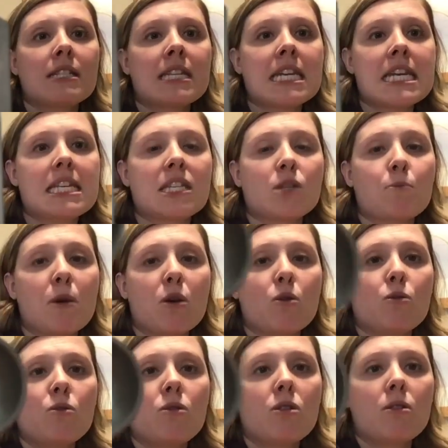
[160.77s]

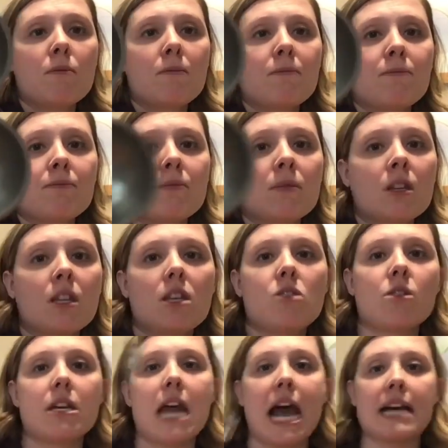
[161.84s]
teaspoon. You
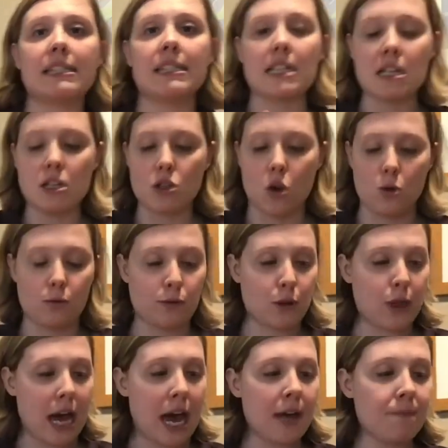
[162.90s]
can ask an adult for
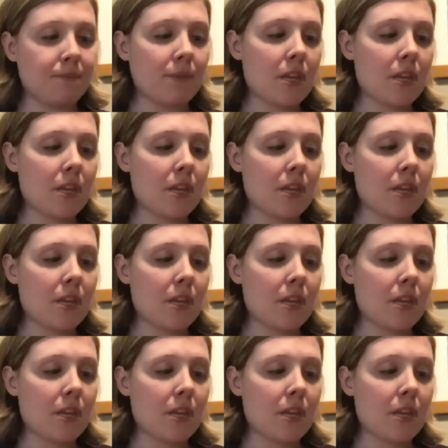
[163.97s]
that.